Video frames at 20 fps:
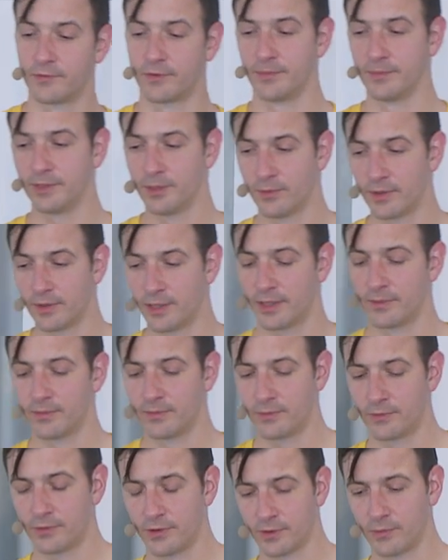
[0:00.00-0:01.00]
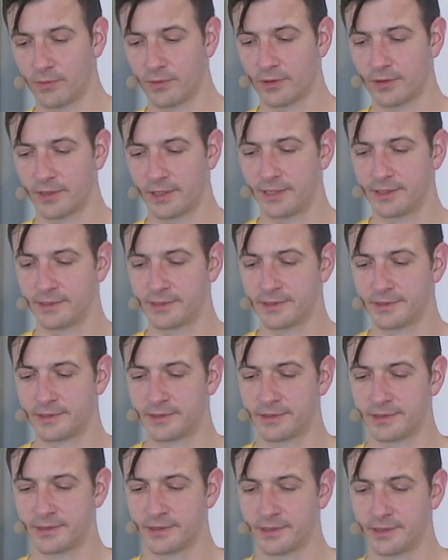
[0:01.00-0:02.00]
for me when I'm working with clients
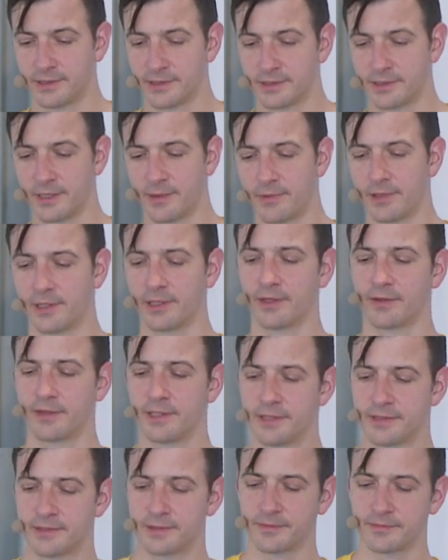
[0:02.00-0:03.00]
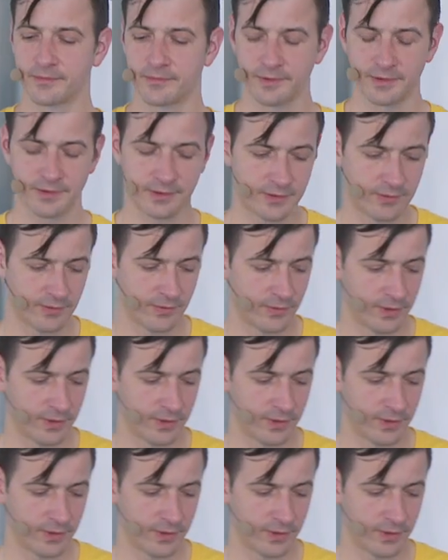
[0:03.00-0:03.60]
is something like this. So